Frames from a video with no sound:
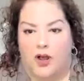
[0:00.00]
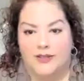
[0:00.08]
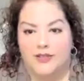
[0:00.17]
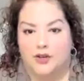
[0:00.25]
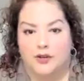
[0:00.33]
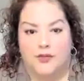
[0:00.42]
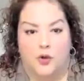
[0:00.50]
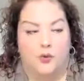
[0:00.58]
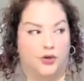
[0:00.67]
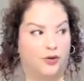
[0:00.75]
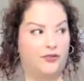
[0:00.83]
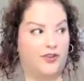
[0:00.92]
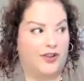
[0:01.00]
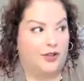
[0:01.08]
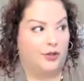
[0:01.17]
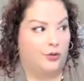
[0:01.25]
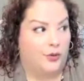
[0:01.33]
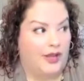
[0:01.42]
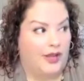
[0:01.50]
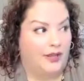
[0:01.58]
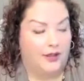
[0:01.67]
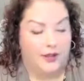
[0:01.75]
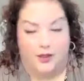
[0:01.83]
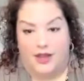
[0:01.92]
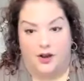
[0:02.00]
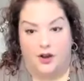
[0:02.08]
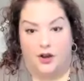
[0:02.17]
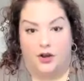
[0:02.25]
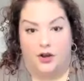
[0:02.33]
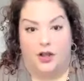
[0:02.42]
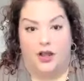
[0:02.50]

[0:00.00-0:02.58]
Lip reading: roster of owners, including their,